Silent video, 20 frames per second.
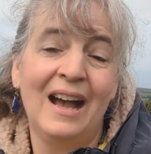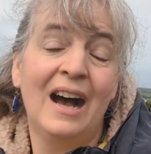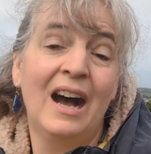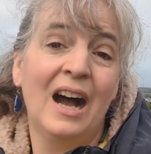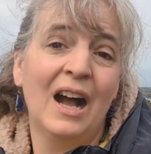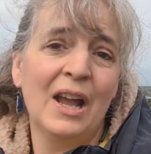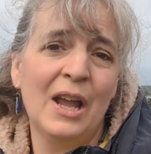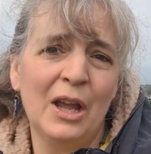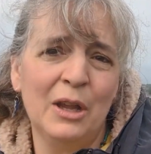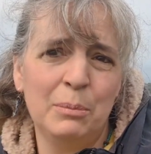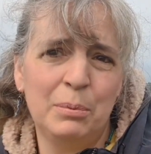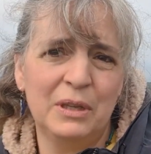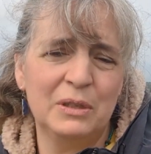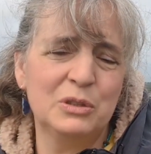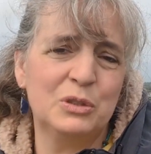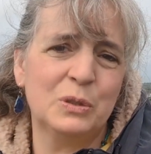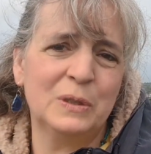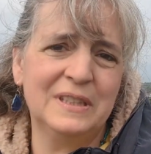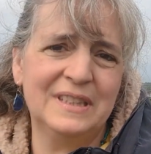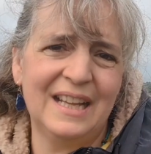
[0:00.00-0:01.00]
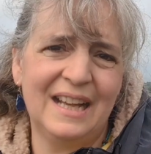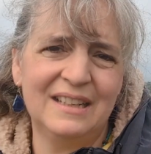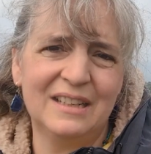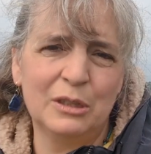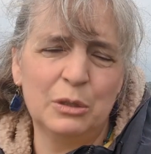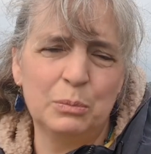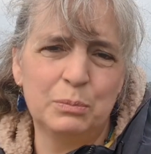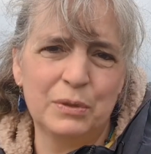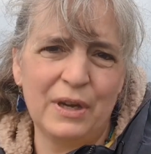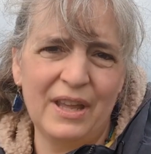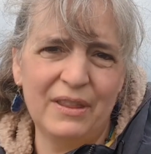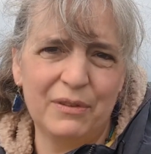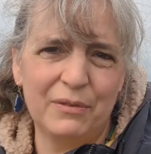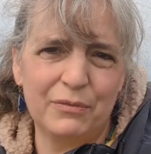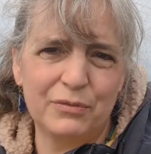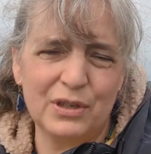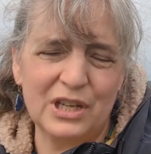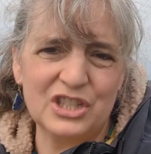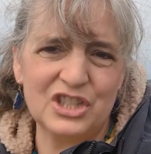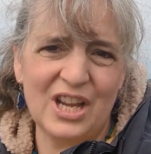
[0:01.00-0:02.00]
I hope you enjoyed that little breath of
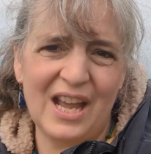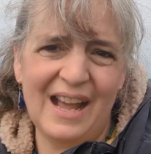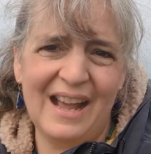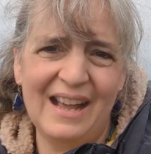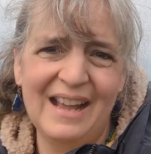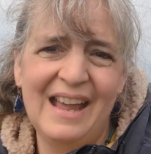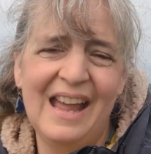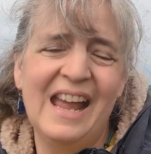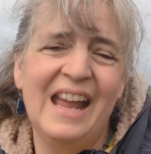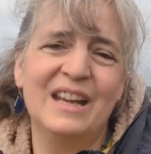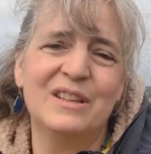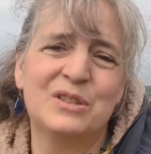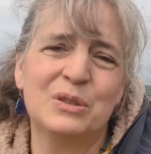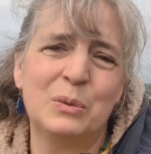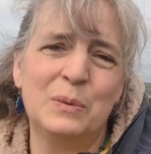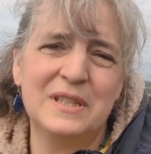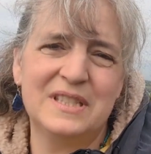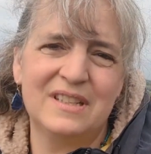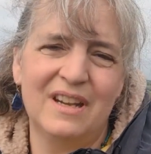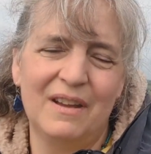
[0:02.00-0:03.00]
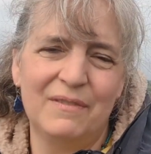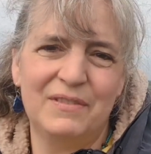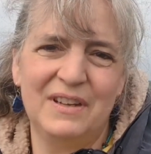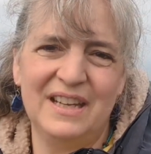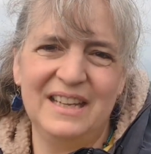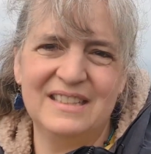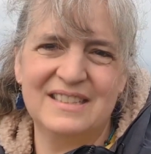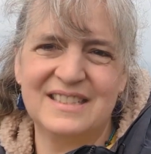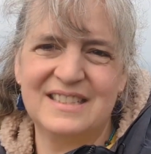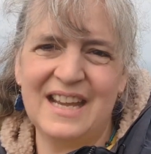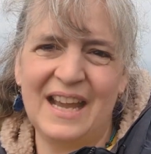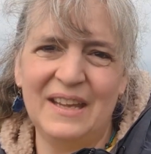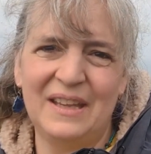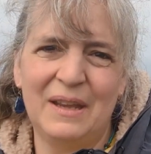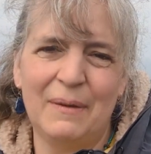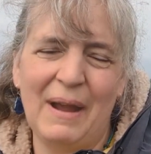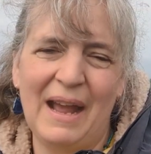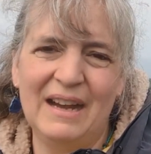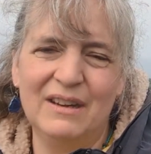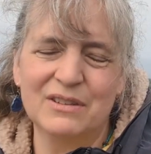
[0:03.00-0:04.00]
fresh air. It's always lovely to take you
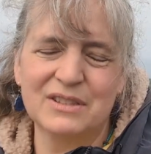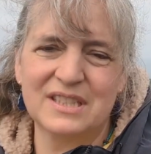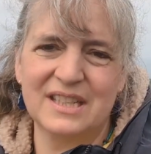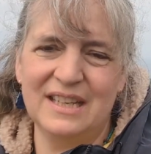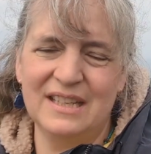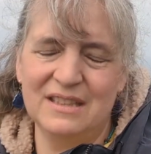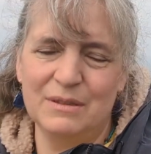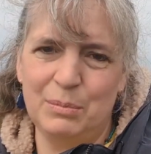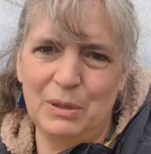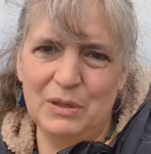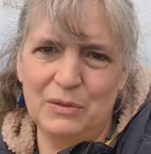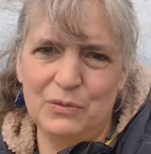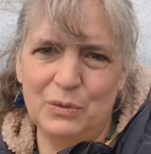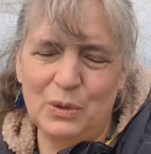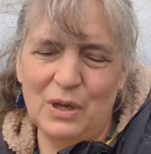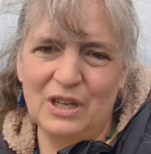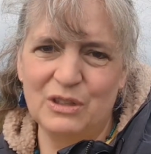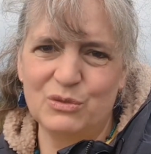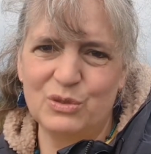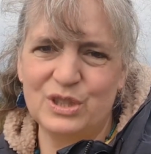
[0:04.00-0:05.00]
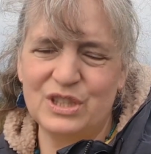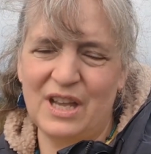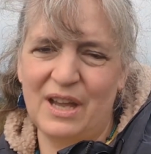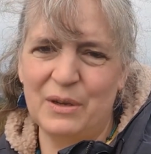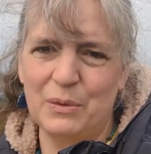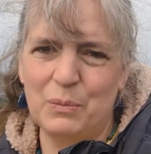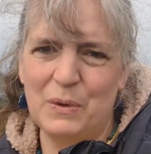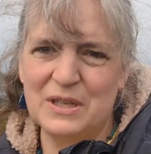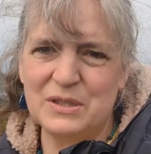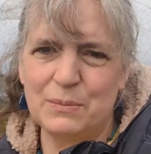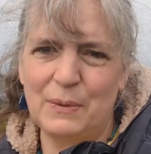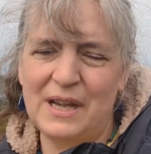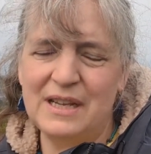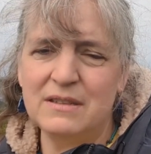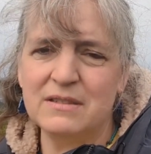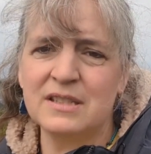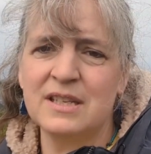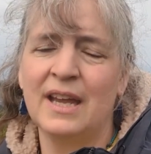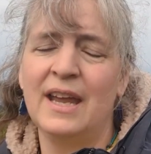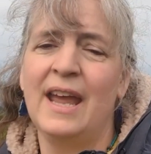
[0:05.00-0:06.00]
out in the beautiful countryside in West
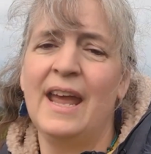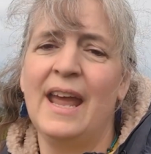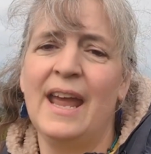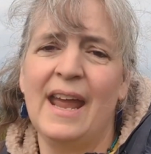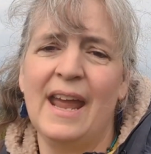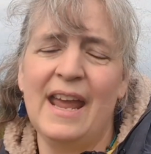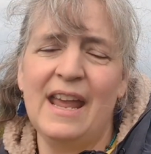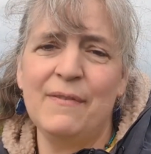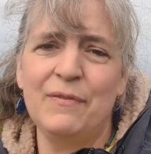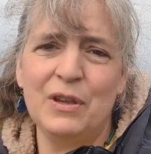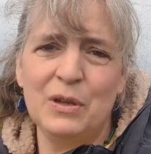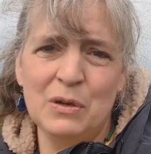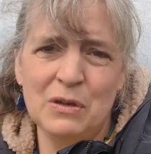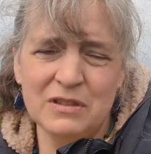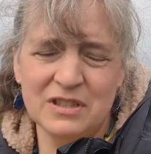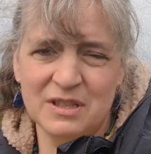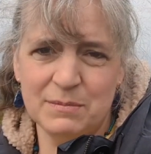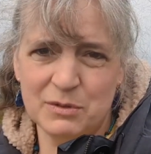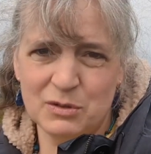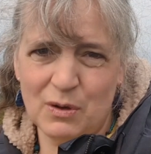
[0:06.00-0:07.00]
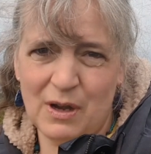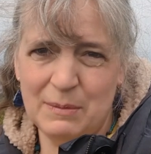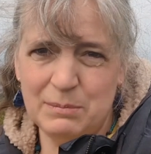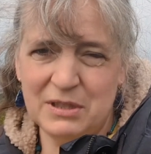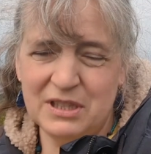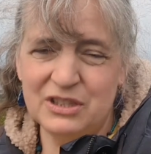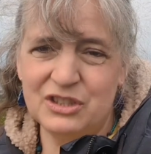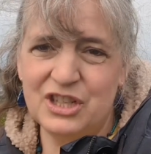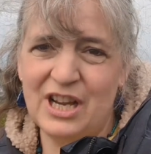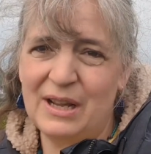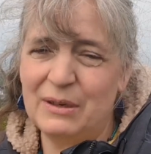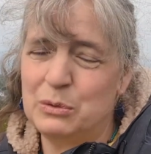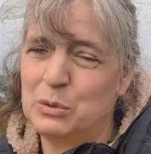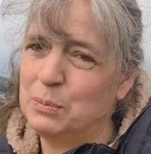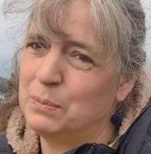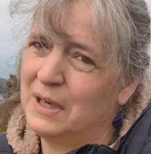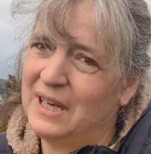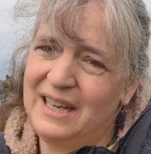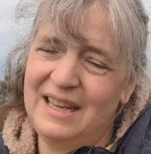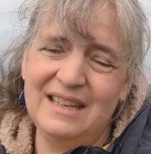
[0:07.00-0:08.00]
Wales. If you're not subscribed to the channel,
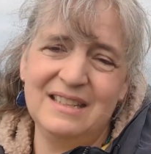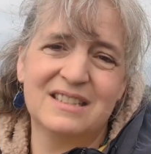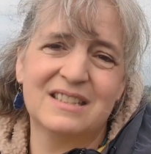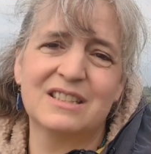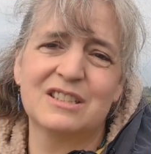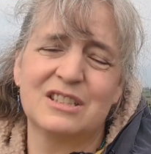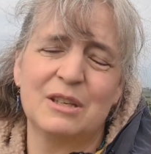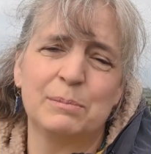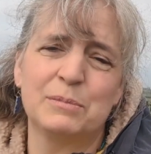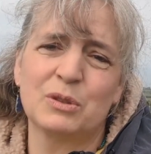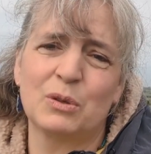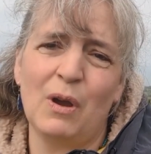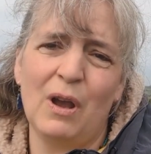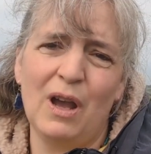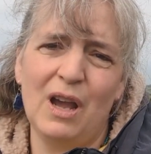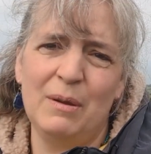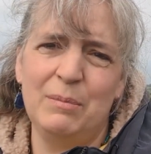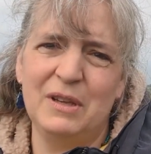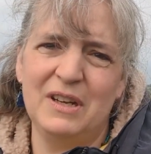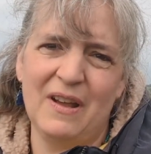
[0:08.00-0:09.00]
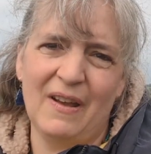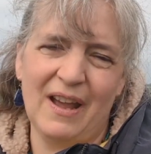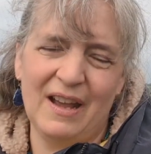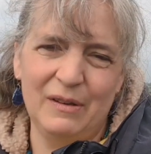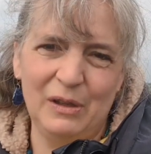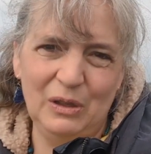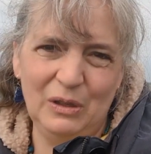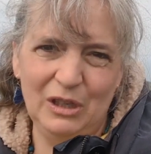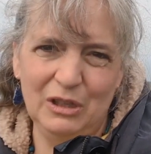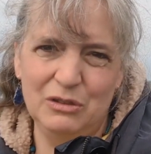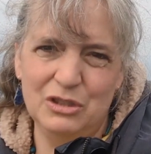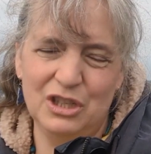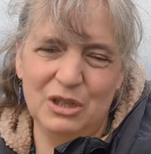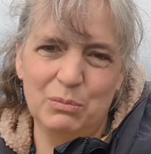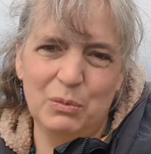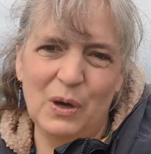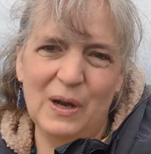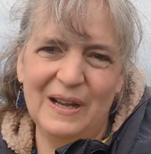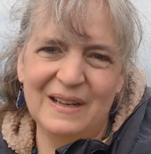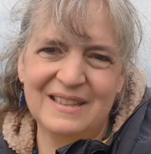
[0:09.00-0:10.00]
please subscribe. You know how YouTube
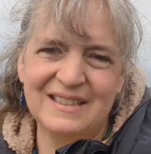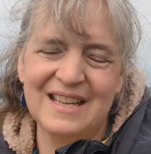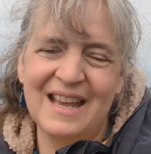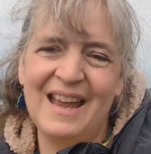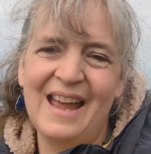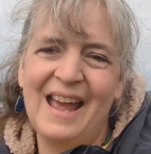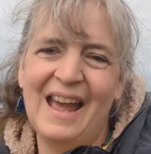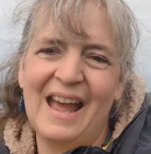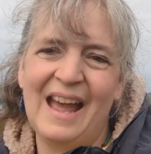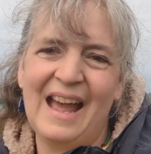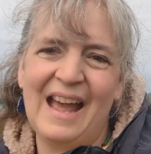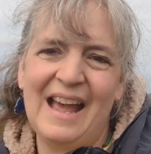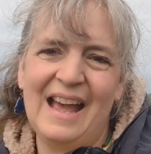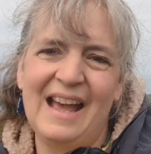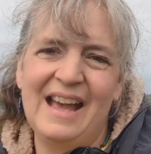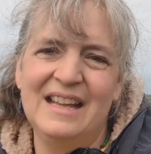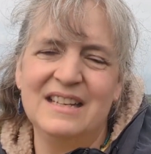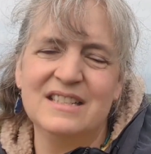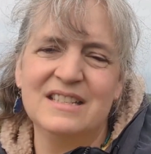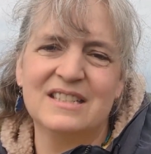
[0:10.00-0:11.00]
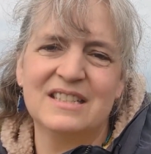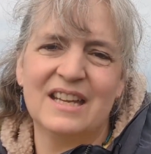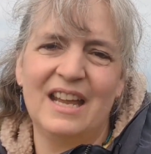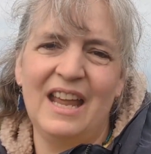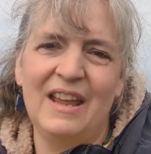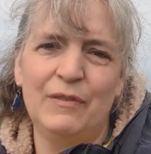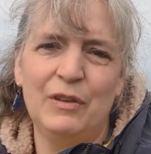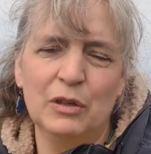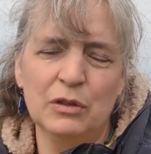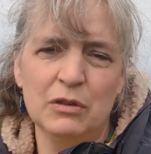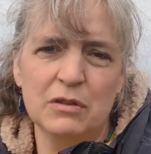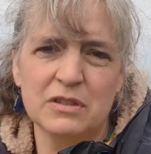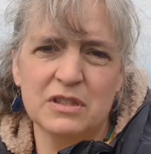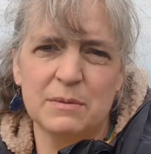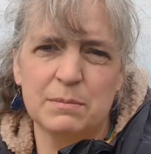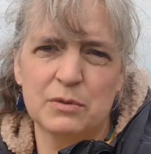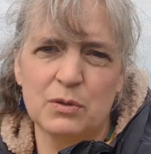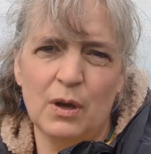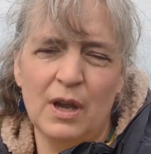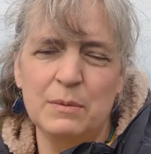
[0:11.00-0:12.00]
works. And if you're not
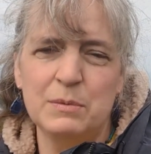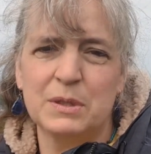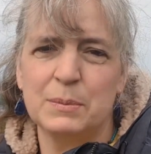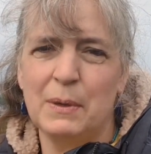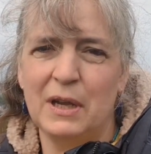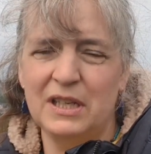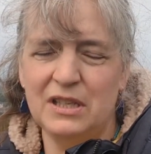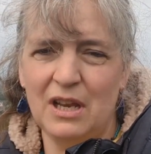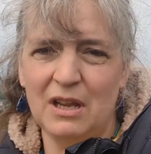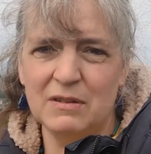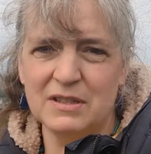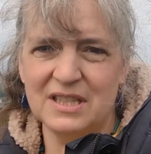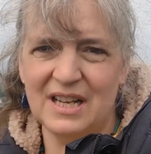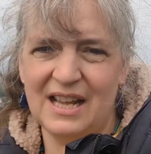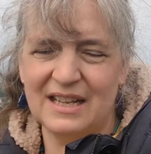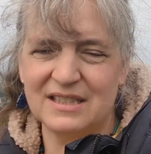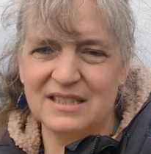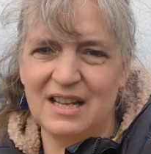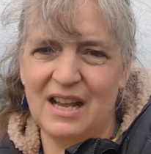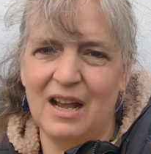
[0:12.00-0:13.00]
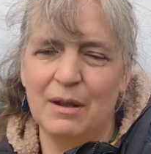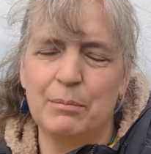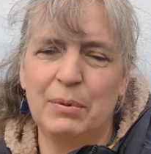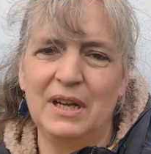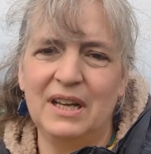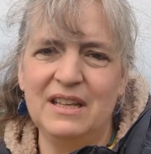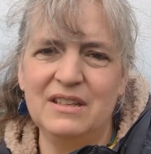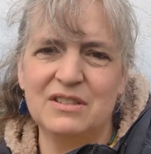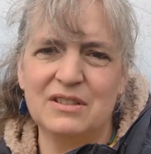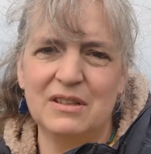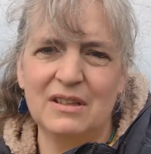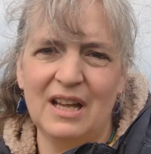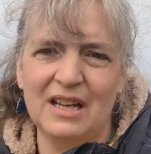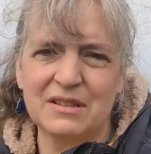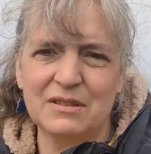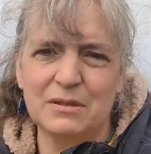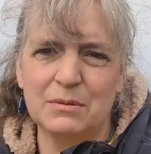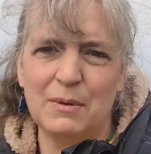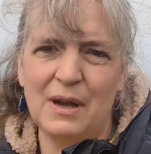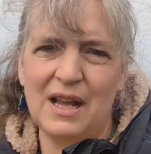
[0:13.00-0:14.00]
subscribed to my newsletter, please do that
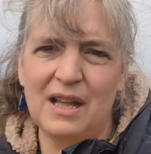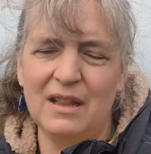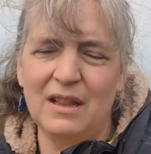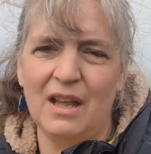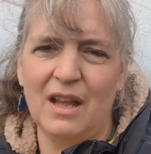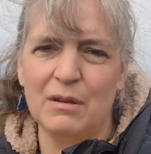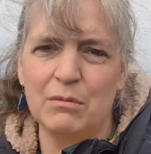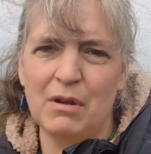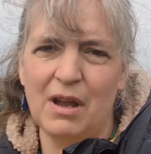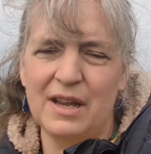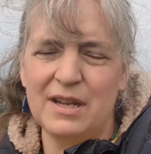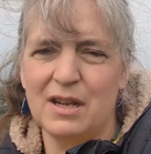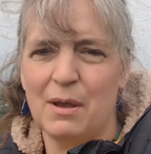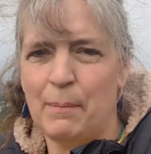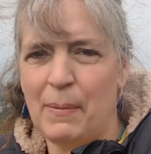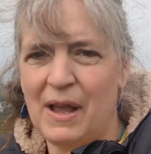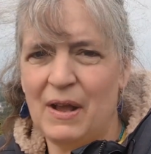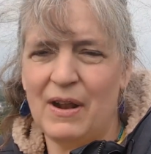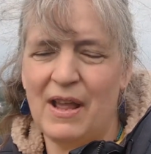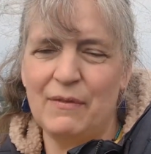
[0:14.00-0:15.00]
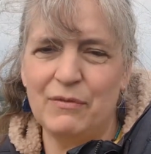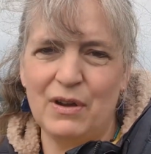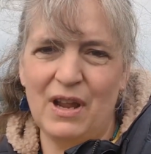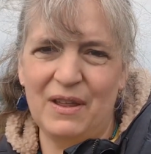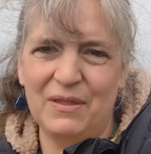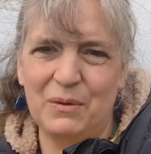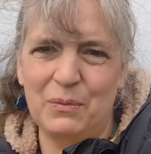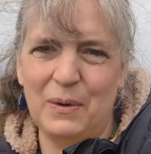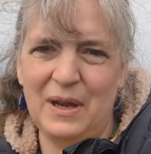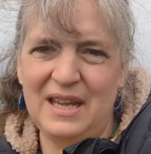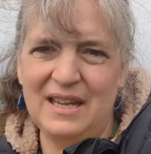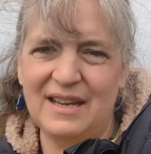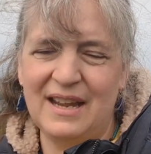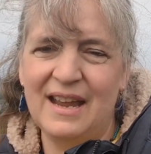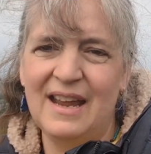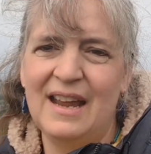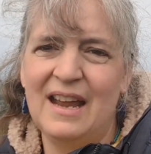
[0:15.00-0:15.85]
as well. I write about every other week,